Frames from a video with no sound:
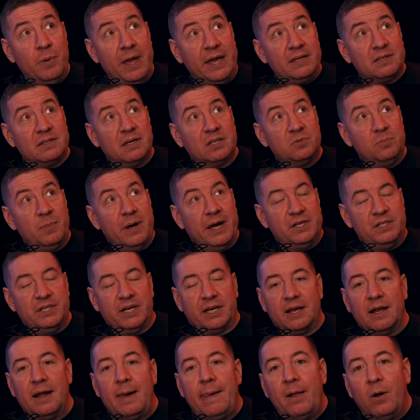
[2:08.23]
make such
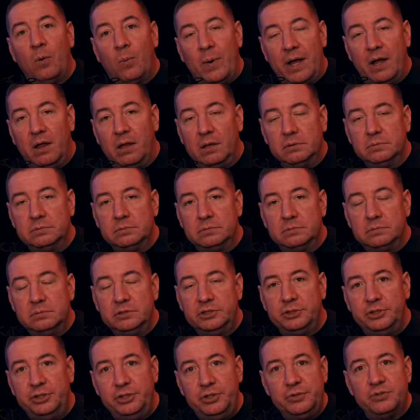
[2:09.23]
magic? Well,
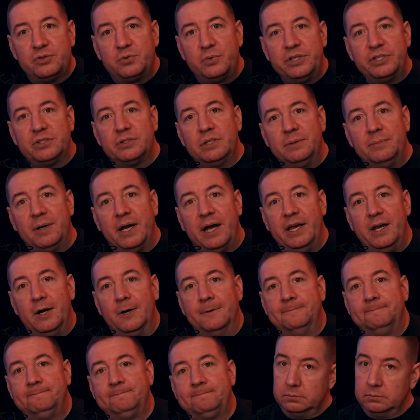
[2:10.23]
you use Restream
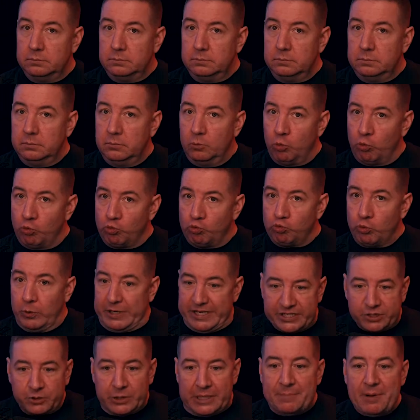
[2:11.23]
IO.
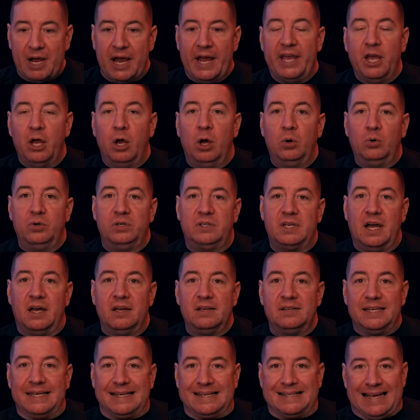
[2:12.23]
Restream IO
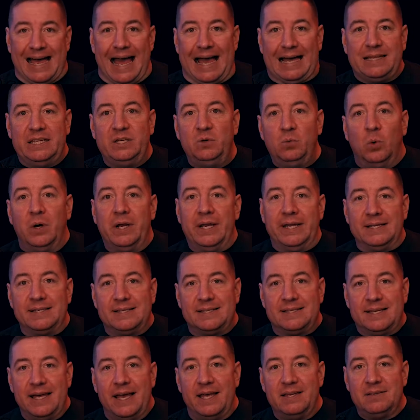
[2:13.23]
does exactly what it
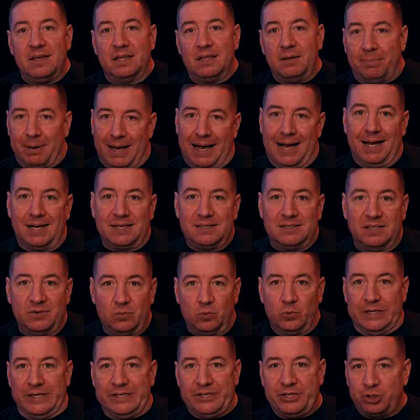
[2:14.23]
says on the box. It
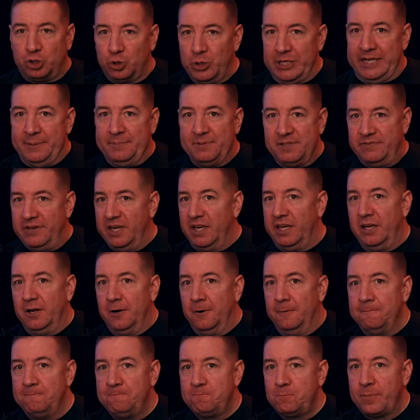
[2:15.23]
restreams
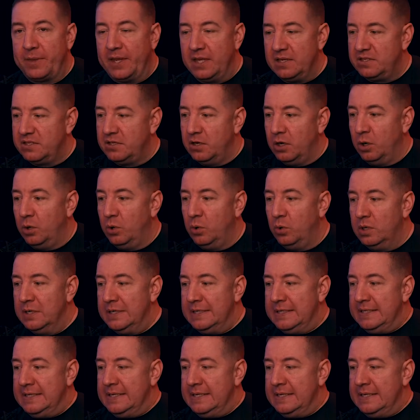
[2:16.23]
video. So